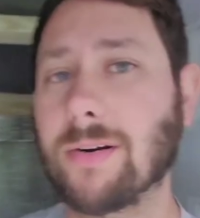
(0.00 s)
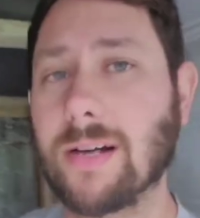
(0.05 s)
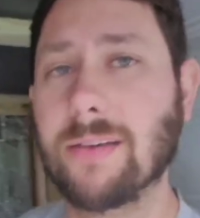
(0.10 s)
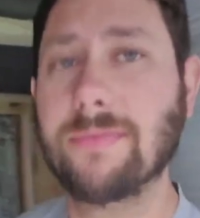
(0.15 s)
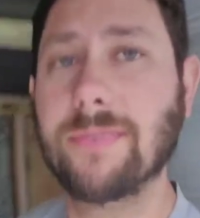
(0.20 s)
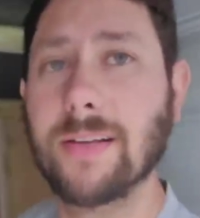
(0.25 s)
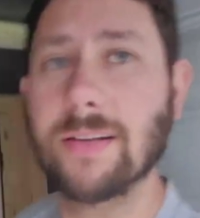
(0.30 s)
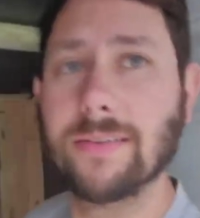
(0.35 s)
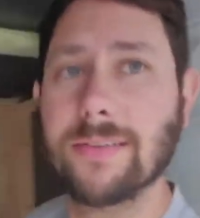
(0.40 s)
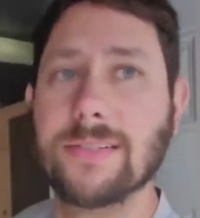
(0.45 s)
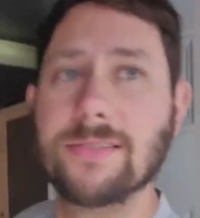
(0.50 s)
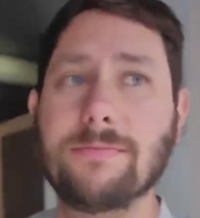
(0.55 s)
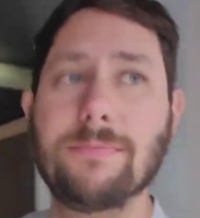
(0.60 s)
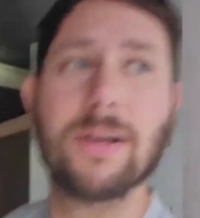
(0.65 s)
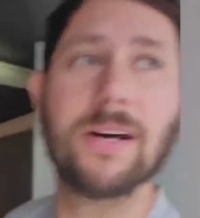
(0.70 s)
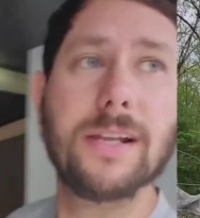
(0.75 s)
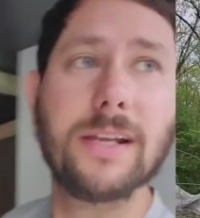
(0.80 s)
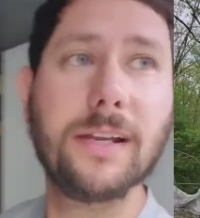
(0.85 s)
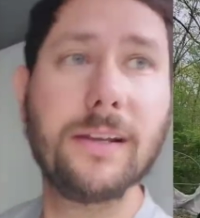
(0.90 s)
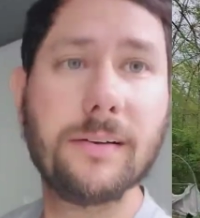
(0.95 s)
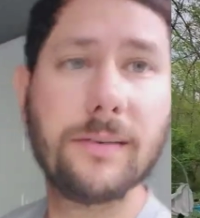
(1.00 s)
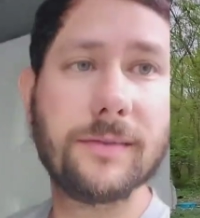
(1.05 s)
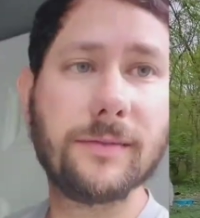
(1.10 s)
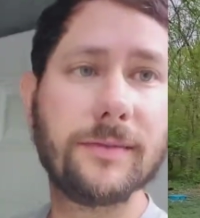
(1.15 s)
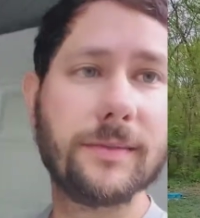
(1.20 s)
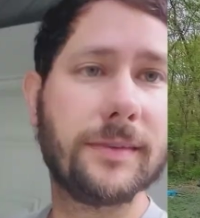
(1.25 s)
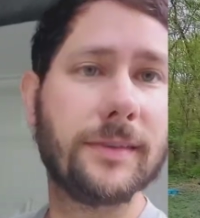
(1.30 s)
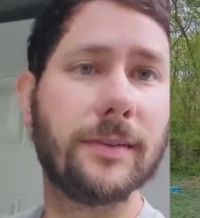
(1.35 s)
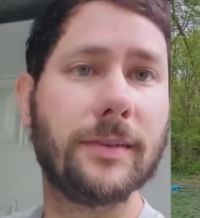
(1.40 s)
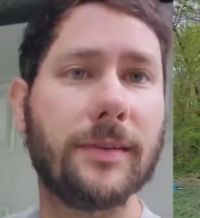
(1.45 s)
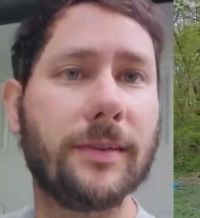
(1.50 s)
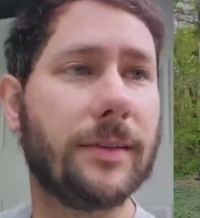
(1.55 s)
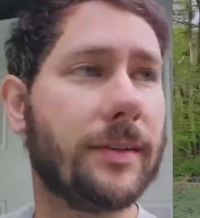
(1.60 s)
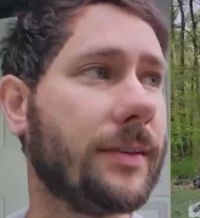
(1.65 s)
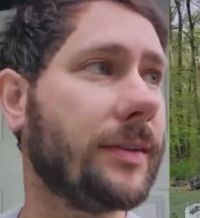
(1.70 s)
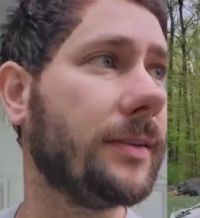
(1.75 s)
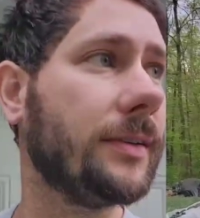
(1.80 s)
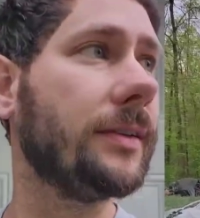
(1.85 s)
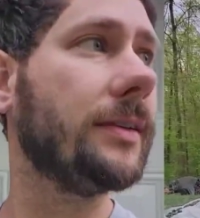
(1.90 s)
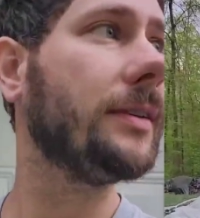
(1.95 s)
where I found this bunny.
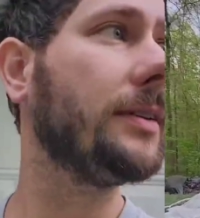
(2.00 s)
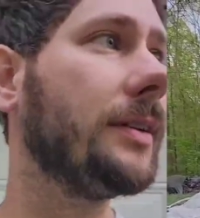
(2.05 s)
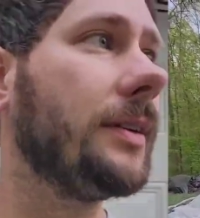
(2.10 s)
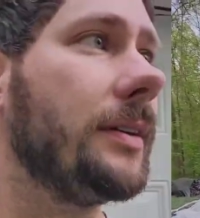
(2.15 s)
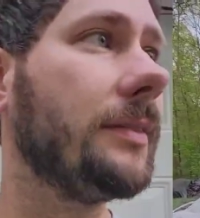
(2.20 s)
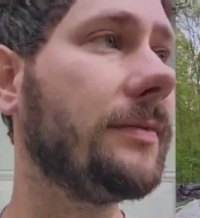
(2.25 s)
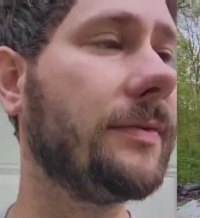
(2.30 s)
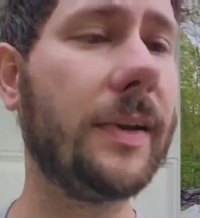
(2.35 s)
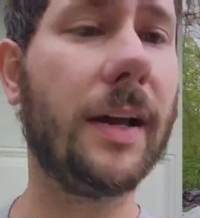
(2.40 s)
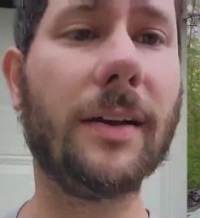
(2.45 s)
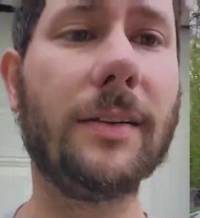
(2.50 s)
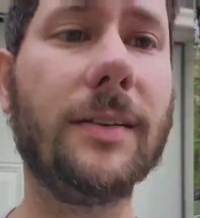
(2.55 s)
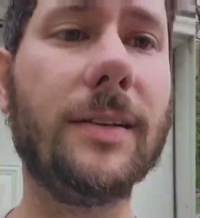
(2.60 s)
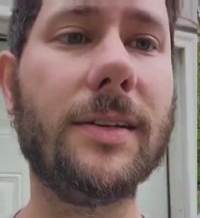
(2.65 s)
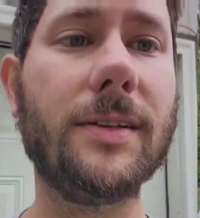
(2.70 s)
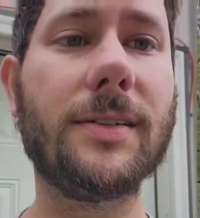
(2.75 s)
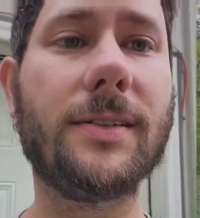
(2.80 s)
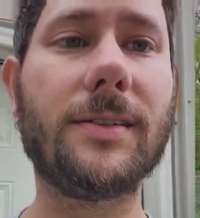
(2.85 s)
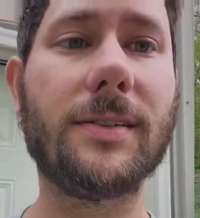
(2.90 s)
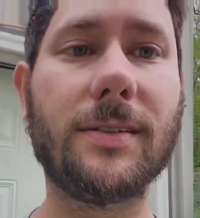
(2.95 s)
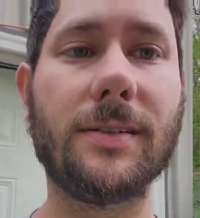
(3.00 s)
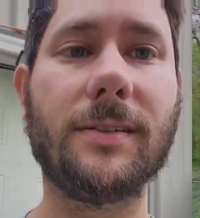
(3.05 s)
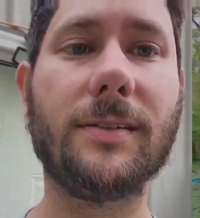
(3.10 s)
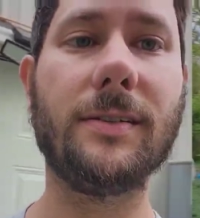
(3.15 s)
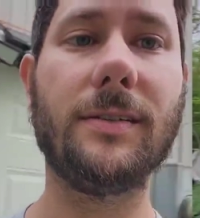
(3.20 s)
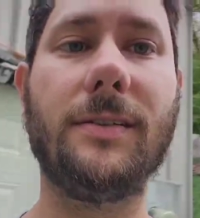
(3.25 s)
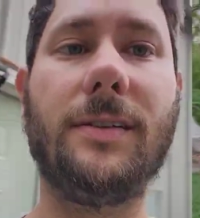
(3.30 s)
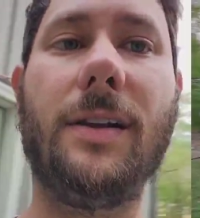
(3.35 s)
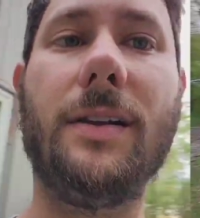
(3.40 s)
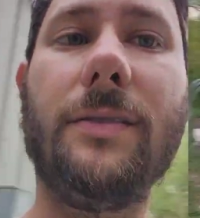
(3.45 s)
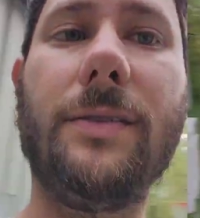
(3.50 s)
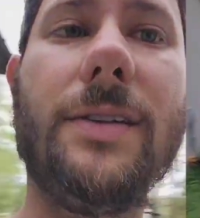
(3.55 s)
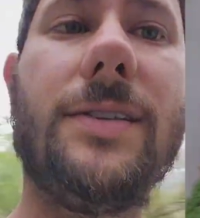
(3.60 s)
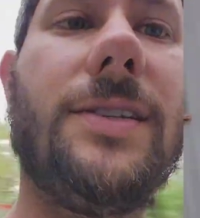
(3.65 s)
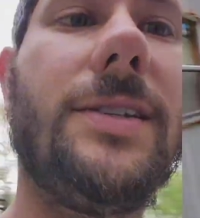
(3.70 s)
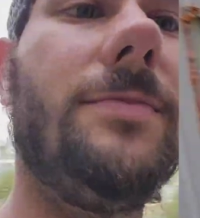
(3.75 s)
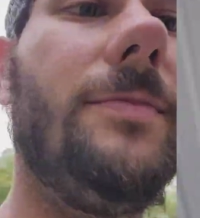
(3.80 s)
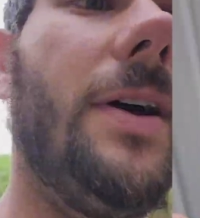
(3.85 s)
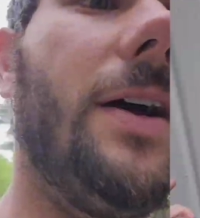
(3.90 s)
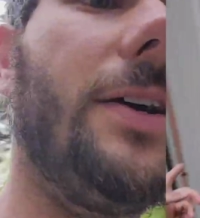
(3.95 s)
I found this, you know,
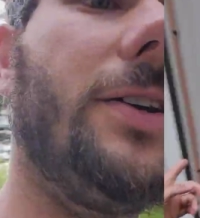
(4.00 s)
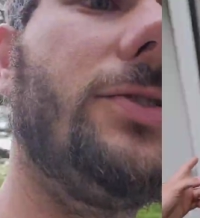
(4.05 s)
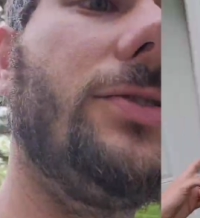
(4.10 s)
this is my